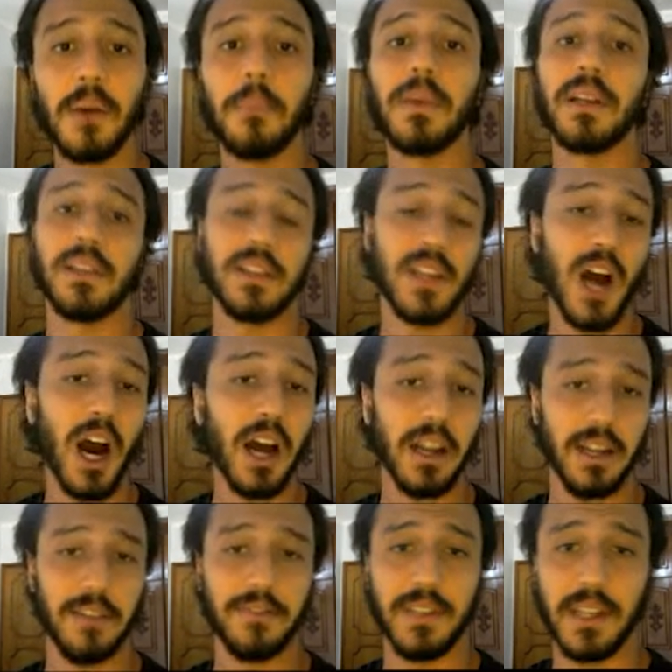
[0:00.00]
but
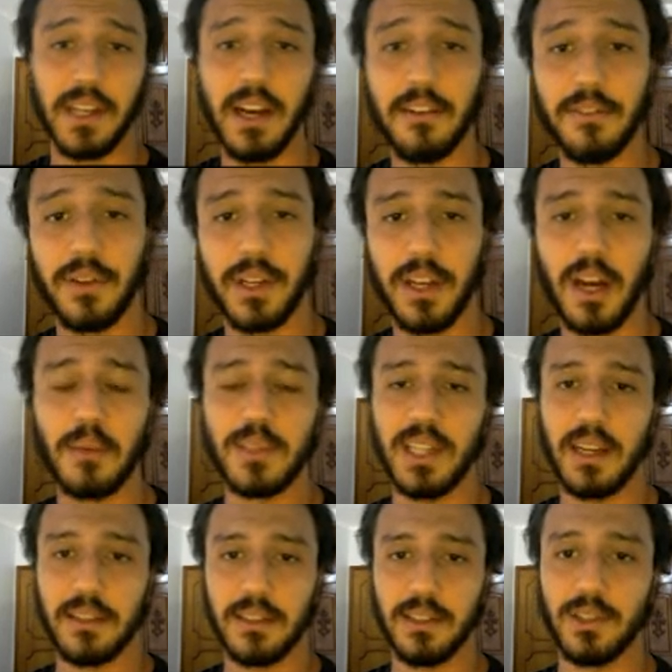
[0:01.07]
not if the covering
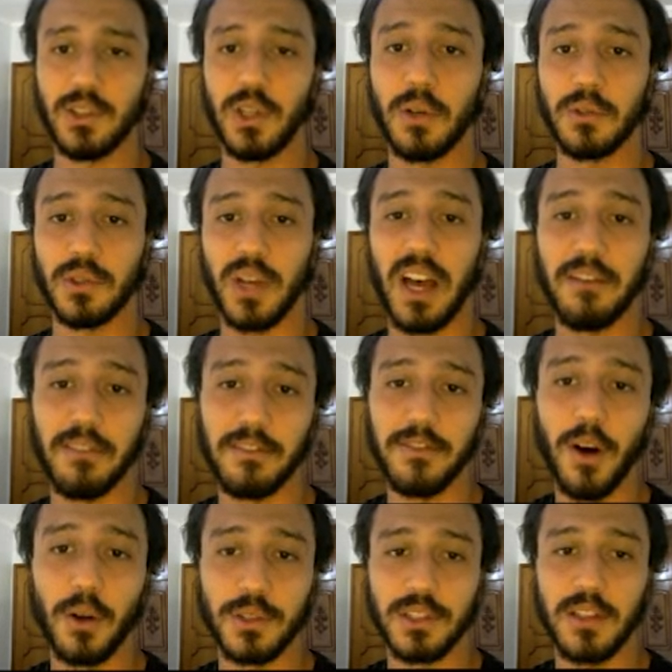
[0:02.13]
object is shown to have a
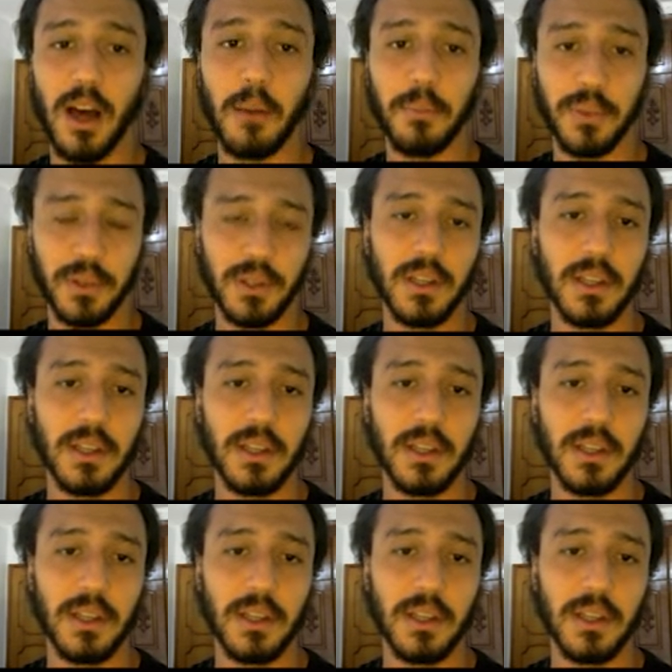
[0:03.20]
false stop